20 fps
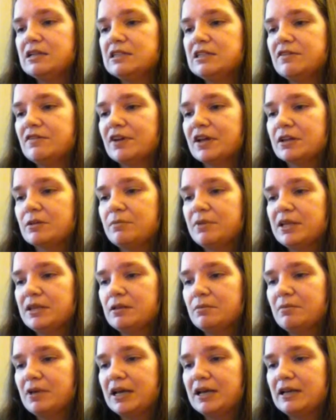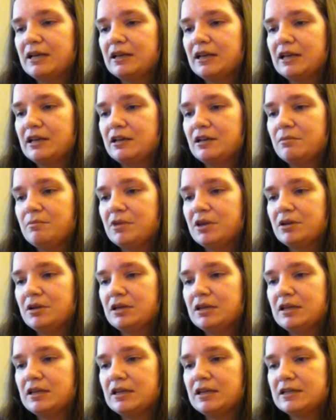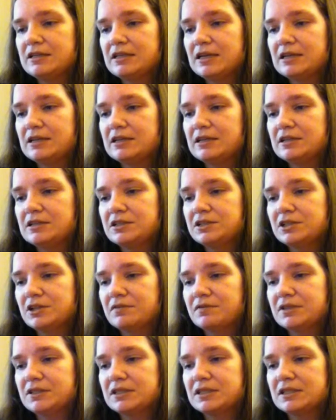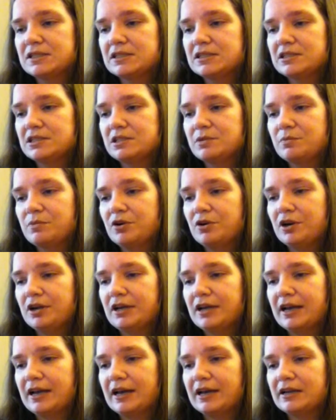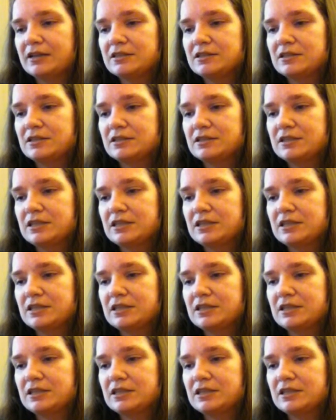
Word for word: developing the Medicaid Community Attendant Services and Support Act,